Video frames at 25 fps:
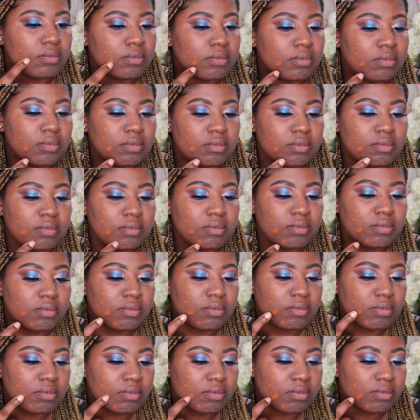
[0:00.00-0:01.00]
Well, it
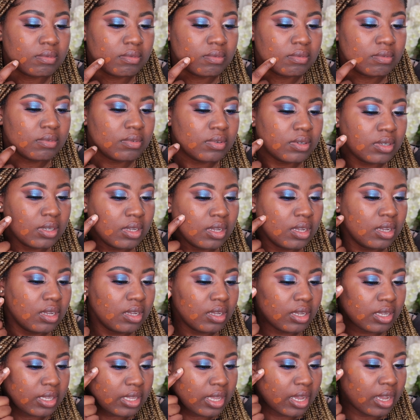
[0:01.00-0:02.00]
is my shade.
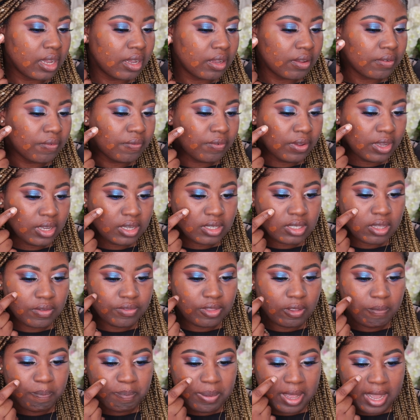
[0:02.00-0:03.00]
Okay, first
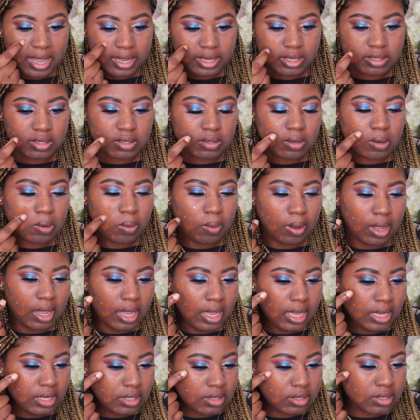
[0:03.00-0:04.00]
off the bat, it's
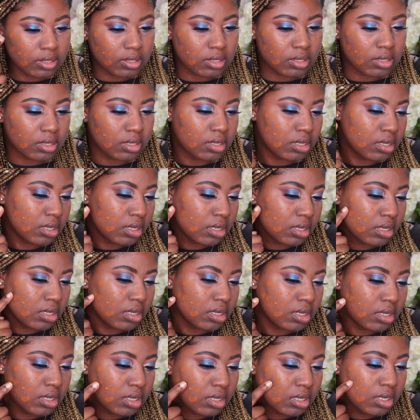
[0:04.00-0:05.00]
quite
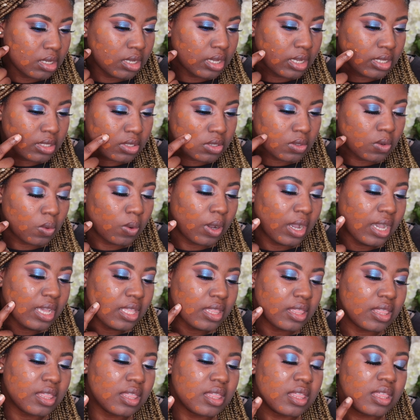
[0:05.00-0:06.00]

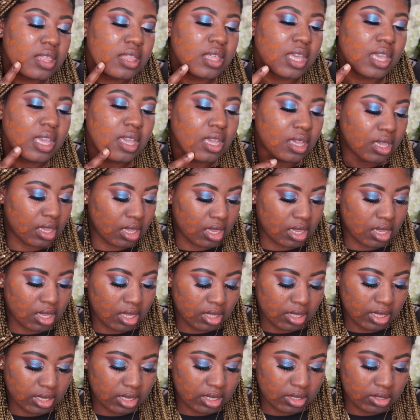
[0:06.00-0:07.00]
thick.
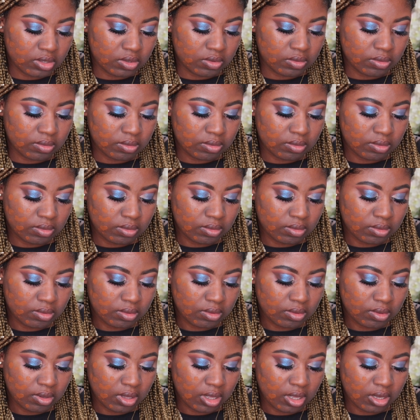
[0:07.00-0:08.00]
Like it's,
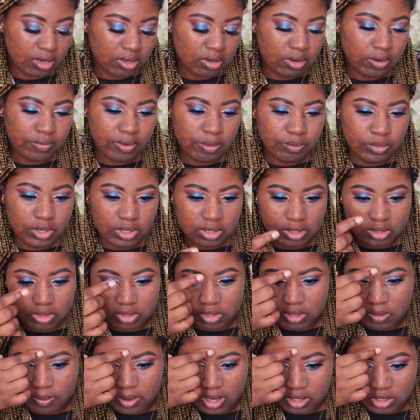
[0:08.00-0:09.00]
I don't know if I'm using
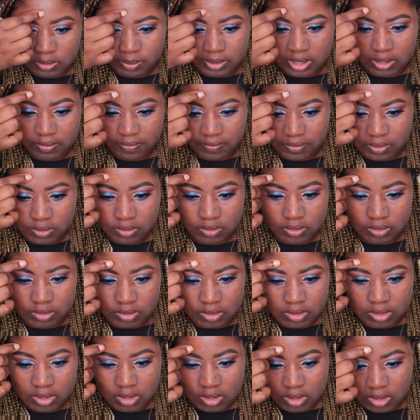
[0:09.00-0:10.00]
too much, but it
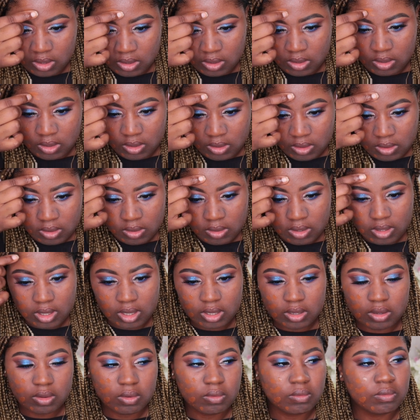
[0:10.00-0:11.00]
feels
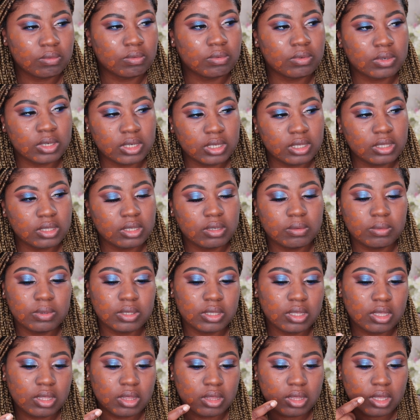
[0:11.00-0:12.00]
like really,
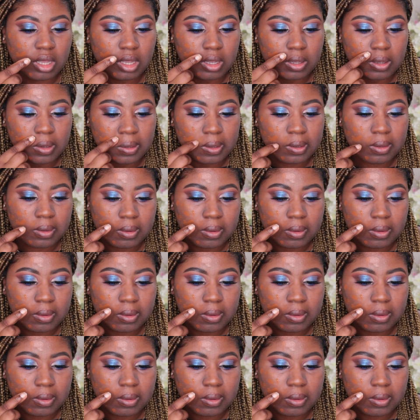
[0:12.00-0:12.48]
really thick.